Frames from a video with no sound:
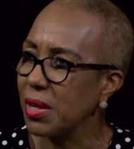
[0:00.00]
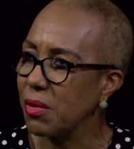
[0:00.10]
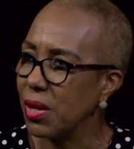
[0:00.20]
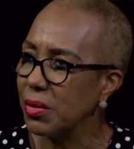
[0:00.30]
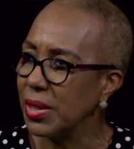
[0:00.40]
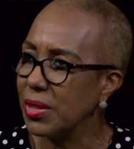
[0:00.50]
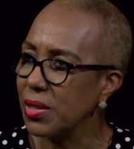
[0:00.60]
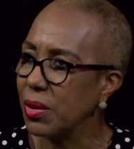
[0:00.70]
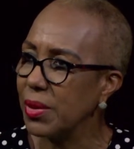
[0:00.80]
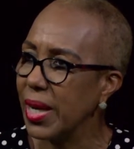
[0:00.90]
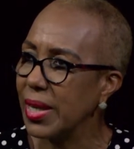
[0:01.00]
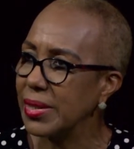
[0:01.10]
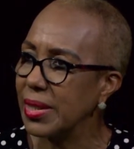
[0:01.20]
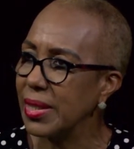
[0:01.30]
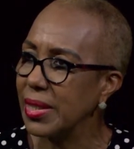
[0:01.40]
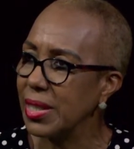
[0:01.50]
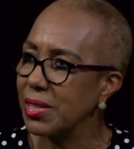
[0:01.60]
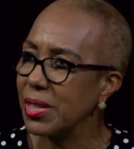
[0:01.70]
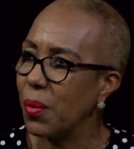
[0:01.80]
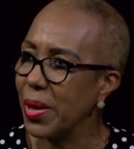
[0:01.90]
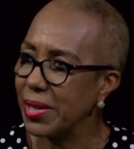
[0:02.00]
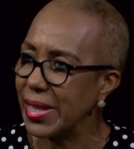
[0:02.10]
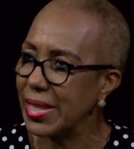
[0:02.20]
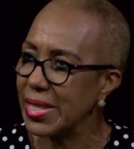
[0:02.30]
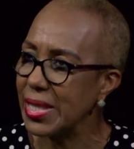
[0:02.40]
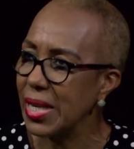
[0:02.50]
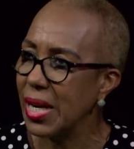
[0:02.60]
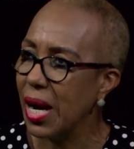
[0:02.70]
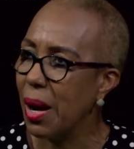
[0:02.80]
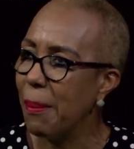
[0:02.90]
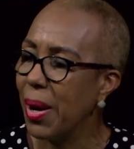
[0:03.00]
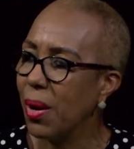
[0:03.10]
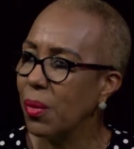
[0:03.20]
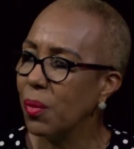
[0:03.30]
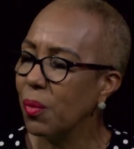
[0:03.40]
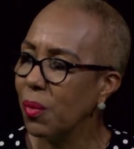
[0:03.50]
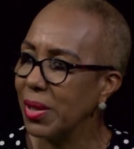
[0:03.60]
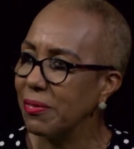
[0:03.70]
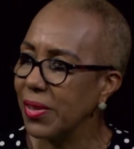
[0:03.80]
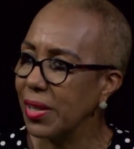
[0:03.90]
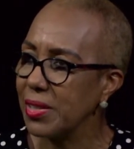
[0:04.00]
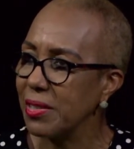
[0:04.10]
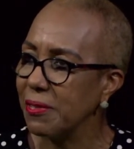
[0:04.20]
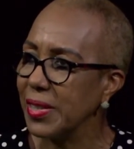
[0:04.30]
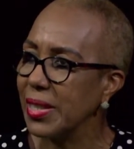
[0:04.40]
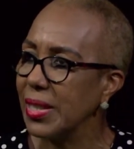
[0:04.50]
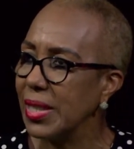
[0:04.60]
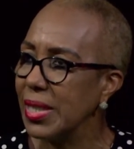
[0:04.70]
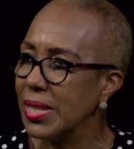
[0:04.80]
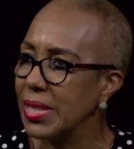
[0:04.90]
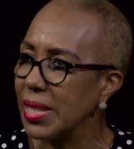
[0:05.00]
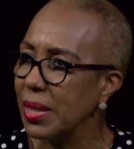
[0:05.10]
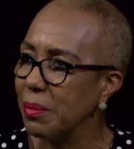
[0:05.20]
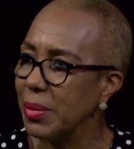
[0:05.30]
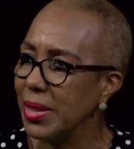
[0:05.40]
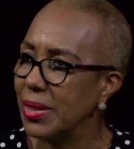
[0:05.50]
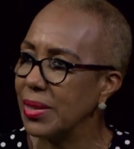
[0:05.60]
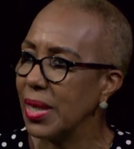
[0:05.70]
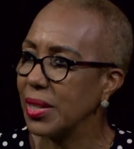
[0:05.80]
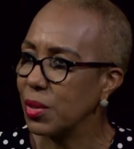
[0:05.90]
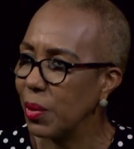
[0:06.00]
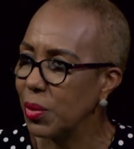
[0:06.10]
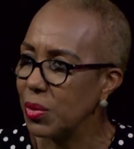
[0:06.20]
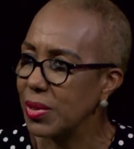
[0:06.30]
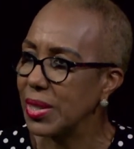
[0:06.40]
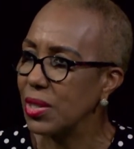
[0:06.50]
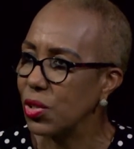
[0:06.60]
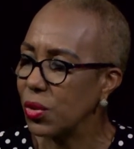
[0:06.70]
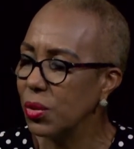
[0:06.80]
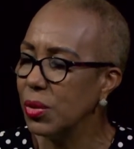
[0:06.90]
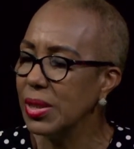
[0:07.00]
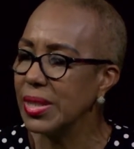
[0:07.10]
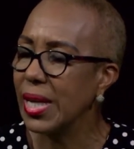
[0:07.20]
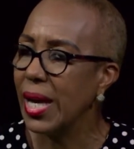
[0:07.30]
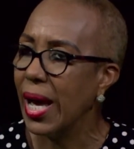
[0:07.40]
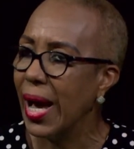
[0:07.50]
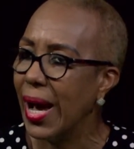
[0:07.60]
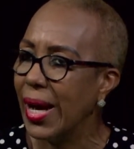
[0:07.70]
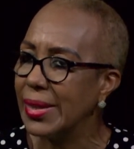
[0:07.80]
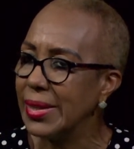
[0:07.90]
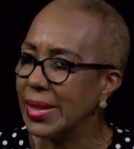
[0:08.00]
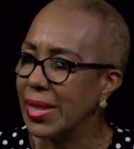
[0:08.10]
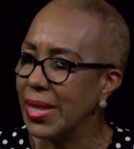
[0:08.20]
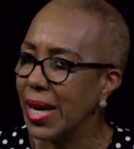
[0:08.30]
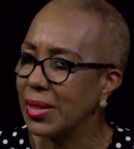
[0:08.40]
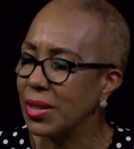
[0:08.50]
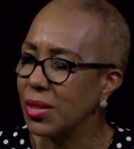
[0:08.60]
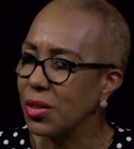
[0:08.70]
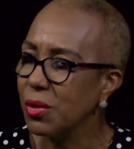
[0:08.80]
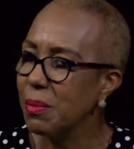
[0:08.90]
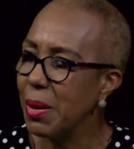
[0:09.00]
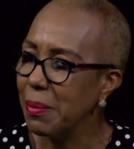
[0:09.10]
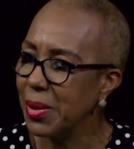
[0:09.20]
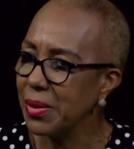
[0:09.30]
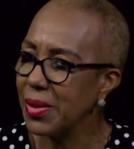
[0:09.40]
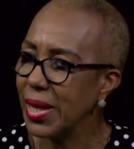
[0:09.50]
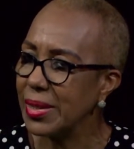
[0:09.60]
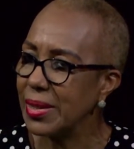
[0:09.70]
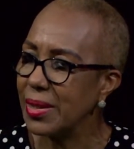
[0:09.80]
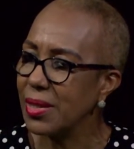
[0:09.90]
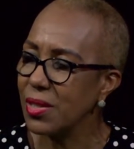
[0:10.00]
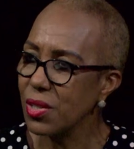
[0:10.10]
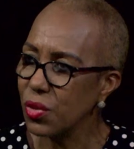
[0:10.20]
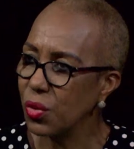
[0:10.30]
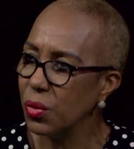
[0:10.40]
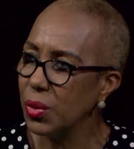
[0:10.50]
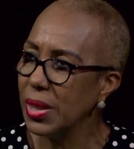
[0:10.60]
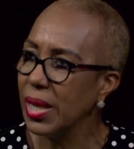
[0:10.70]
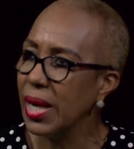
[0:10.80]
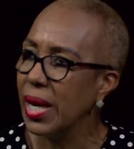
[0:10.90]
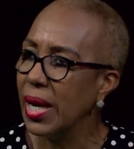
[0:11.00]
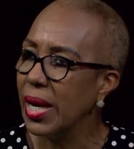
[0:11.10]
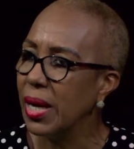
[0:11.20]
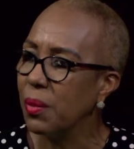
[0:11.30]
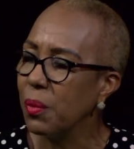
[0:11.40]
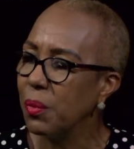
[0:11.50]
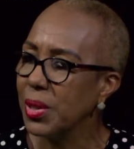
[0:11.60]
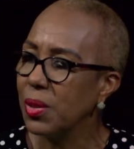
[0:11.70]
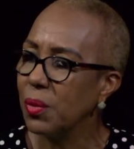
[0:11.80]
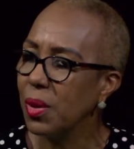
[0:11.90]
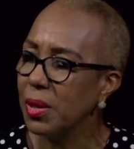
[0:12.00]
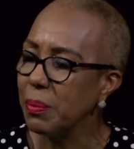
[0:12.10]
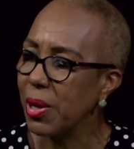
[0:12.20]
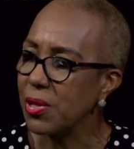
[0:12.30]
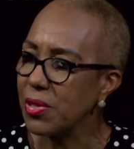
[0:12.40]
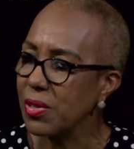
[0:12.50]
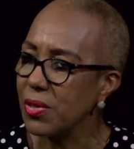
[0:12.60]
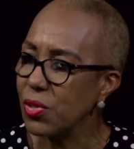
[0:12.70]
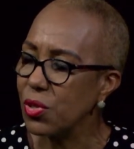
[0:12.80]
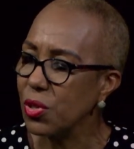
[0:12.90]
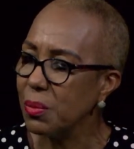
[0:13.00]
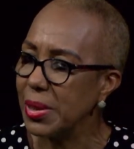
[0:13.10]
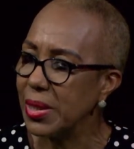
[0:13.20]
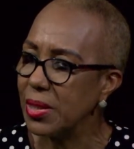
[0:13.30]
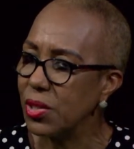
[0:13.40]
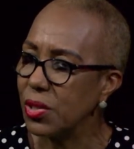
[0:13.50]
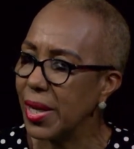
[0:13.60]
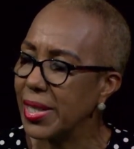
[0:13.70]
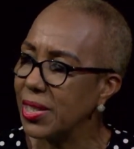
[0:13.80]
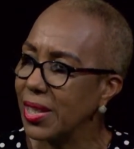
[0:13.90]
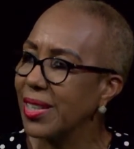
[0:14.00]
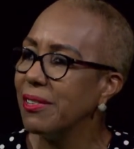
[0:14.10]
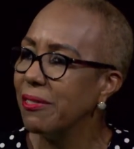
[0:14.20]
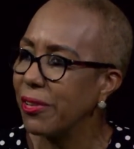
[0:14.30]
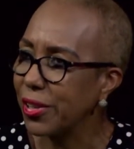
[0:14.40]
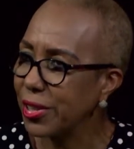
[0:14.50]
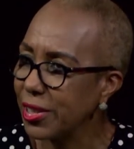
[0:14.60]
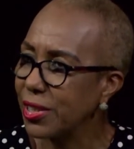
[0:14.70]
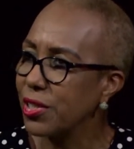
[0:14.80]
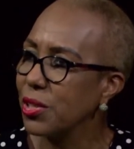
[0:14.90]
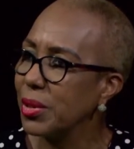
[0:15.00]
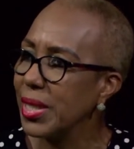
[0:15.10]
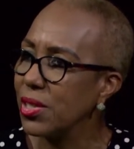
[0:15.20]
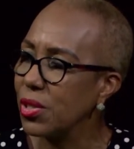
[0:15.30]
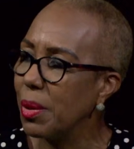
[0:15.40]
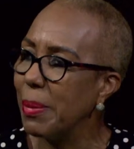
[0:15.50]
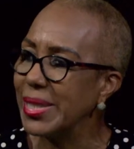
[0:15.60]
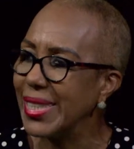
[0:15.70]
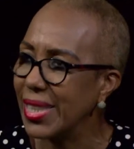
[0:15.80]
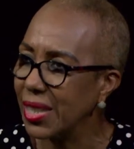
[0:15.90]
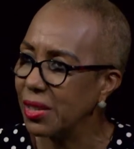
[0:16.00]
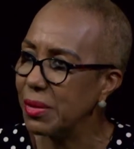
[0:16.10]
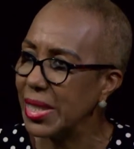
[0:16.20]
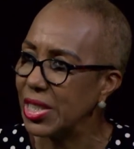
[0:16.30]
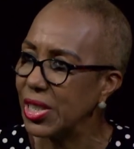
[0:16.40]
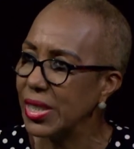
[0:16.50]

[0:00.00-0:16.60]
around it so that there's awareness about what philosophy is being exposed in schools, and that to remember that this is school, We don't want persons to be trying to convert students to a particular religion,